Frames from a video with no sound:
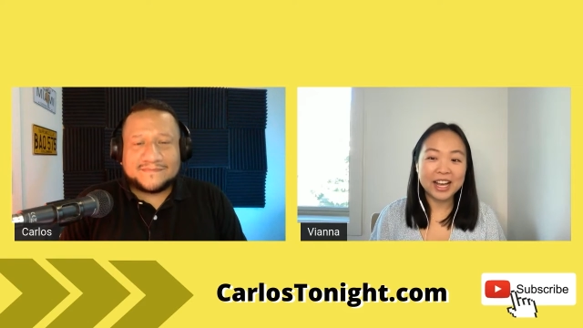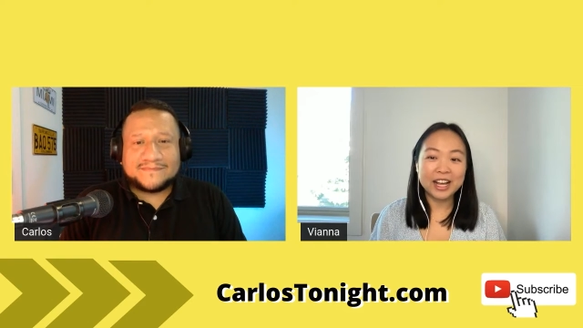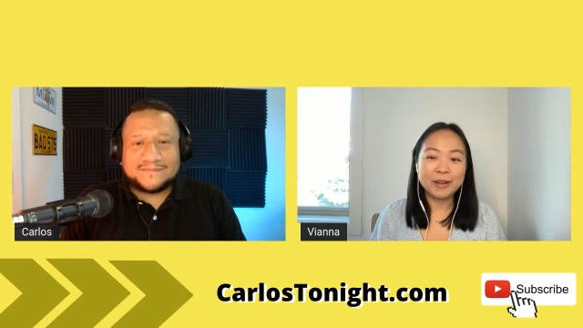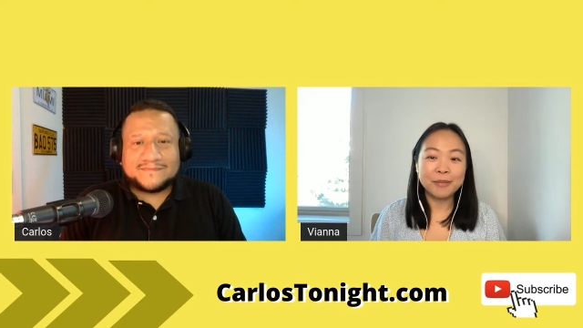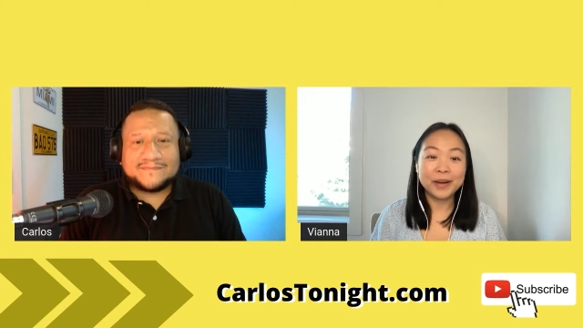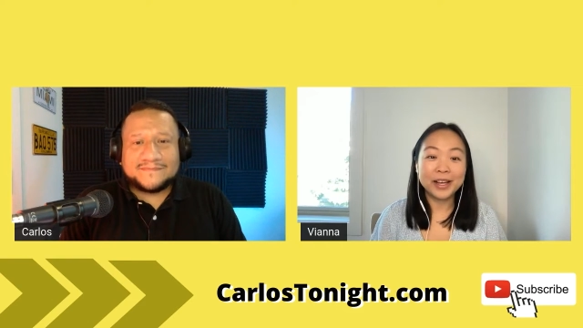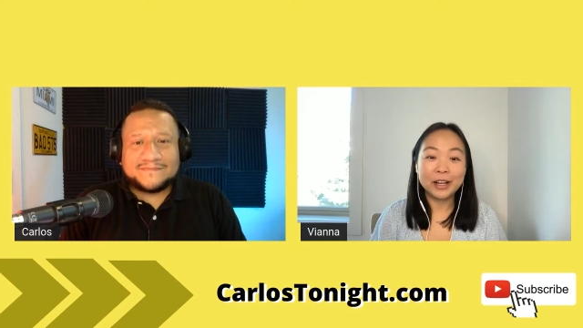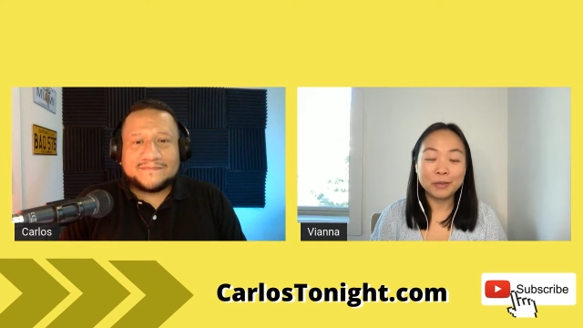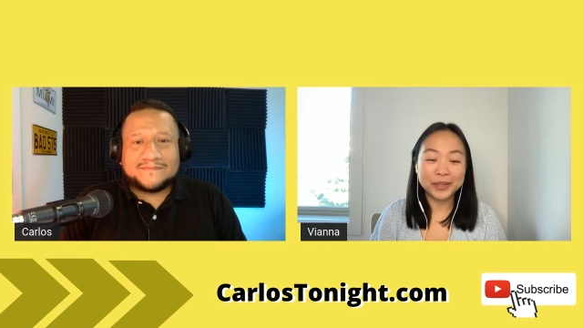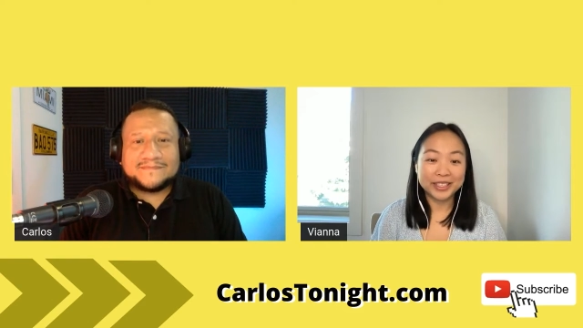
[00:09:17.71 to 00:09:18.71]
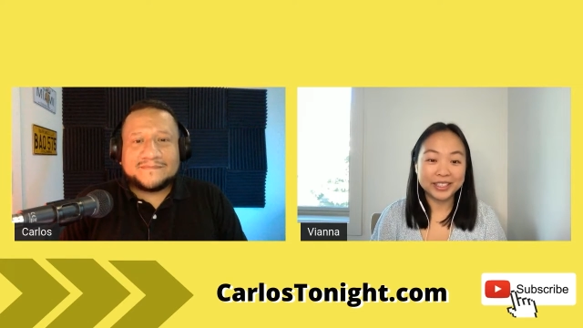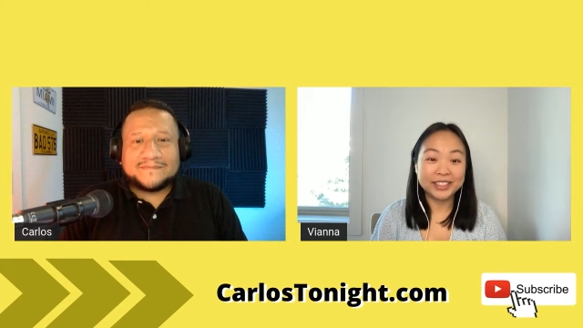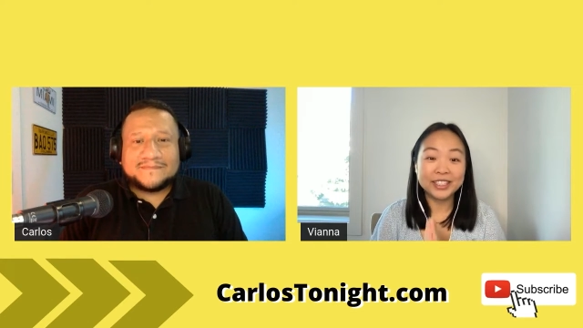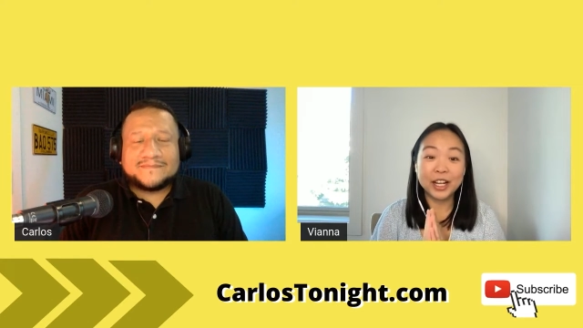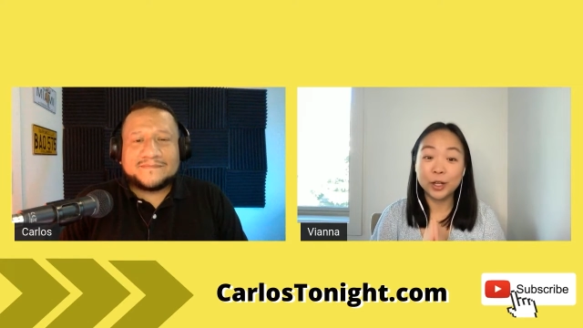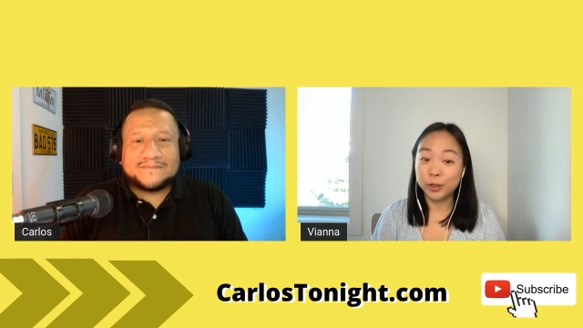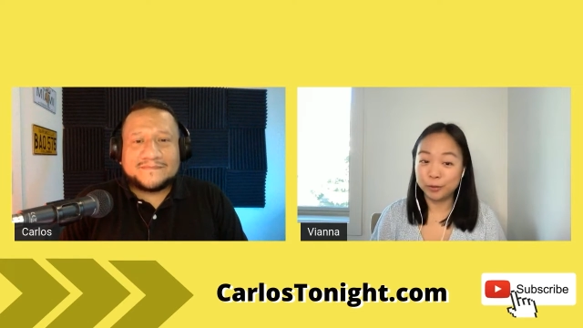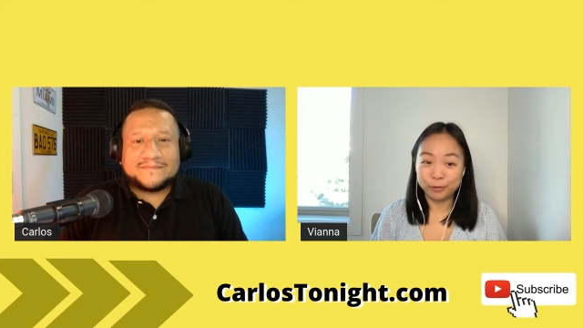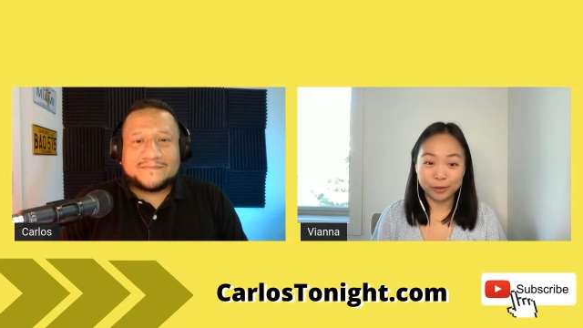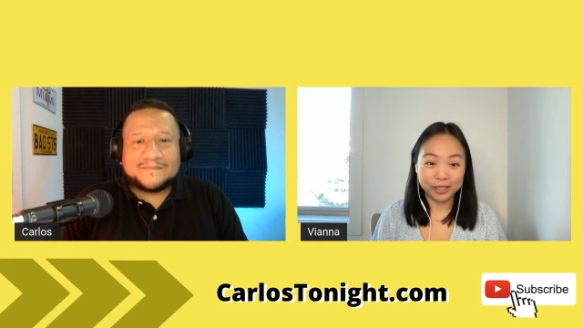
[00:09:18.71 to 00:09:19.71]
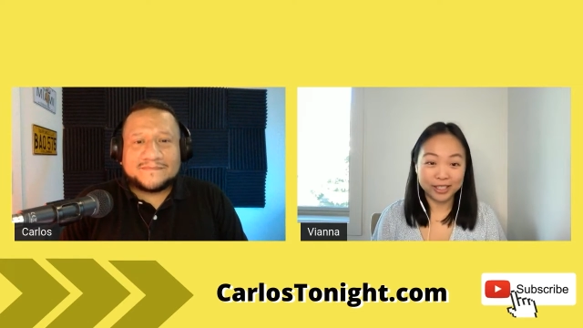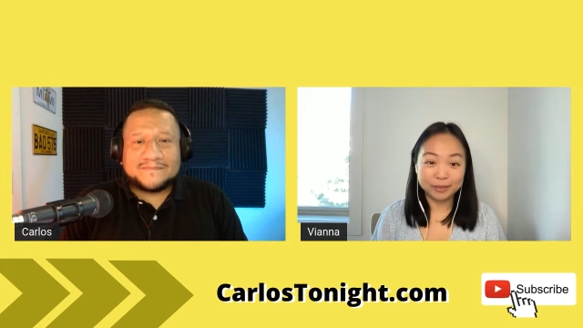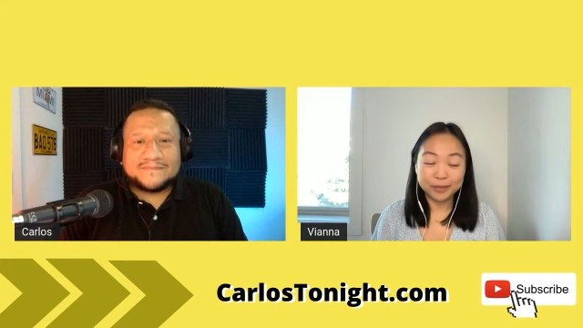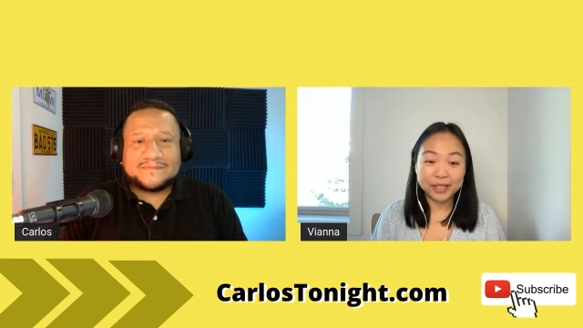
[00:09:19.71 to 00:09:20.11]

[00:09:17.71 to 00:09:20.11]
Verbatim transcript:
Speaker 1: um, by all means, go for it.